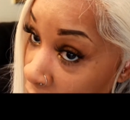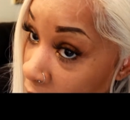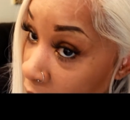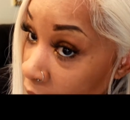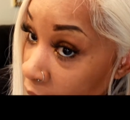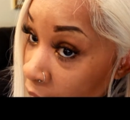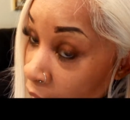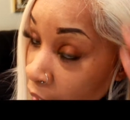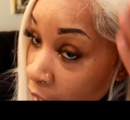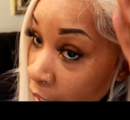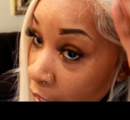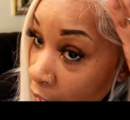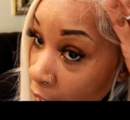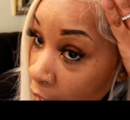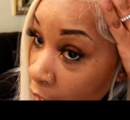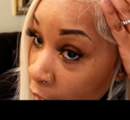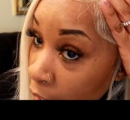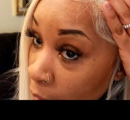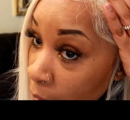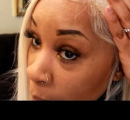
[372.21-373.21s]
the wig.
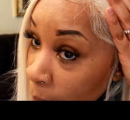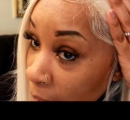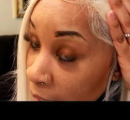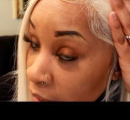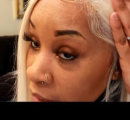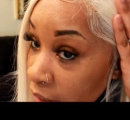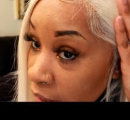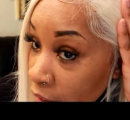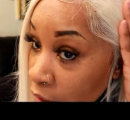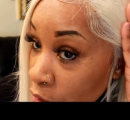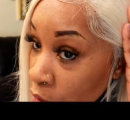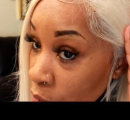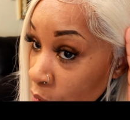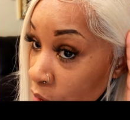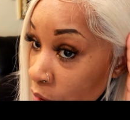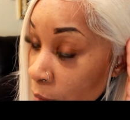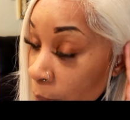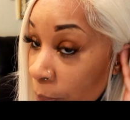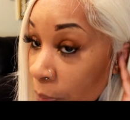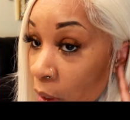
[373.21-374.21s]
Um, I
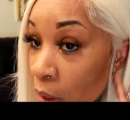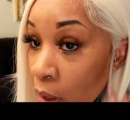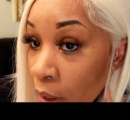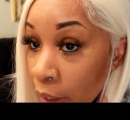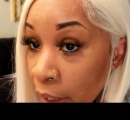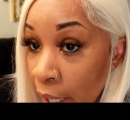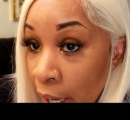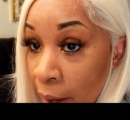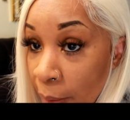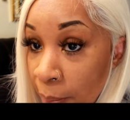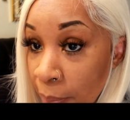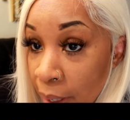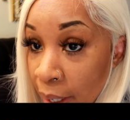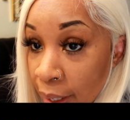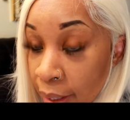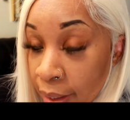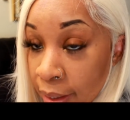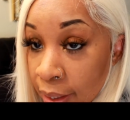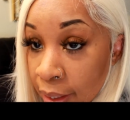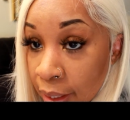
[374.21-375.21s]
did use the ball cap
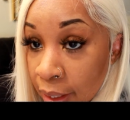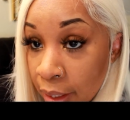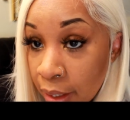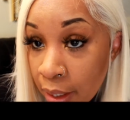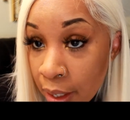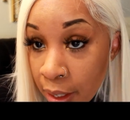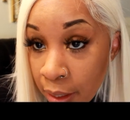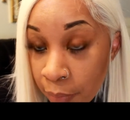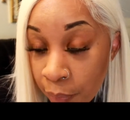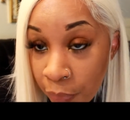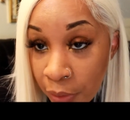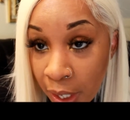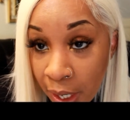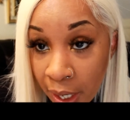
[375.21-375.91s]
method